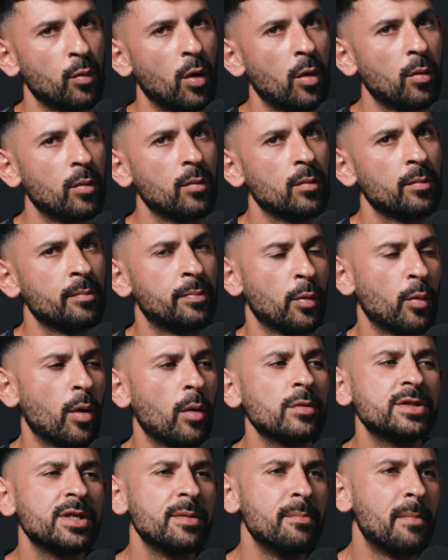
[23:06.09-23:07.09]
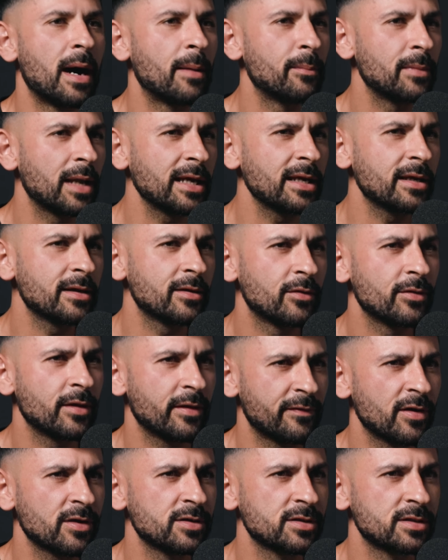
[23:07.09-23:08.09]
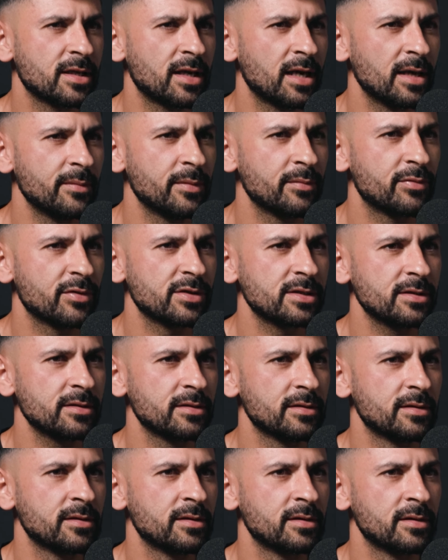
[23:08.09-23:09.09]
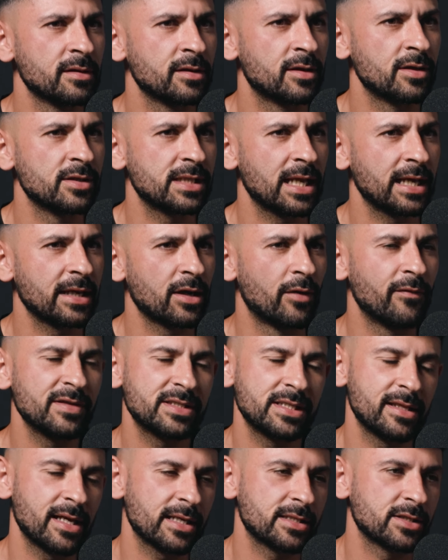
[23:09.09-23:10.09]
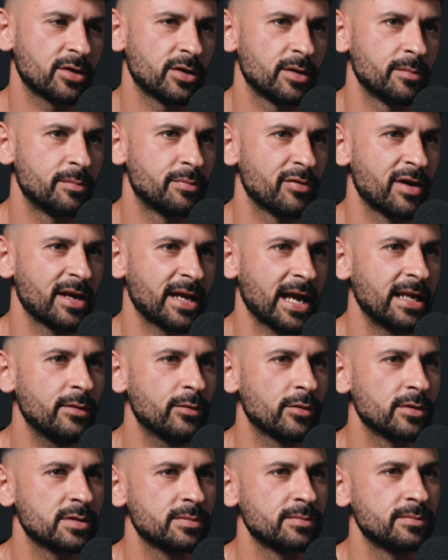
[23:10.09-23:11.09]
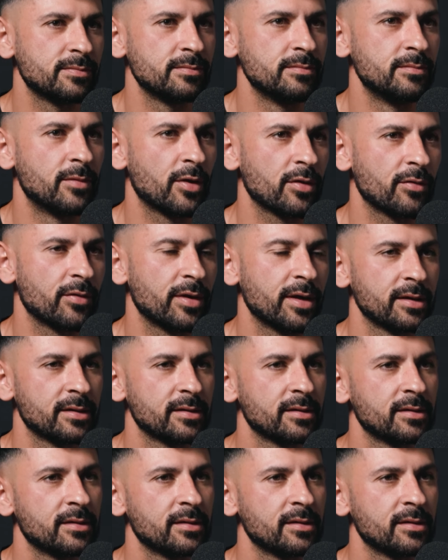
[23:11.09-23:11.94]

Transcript: But what was your mum like on the first time in prison? Because, yeah, like, obviously that's going to break anyone's mother, innit?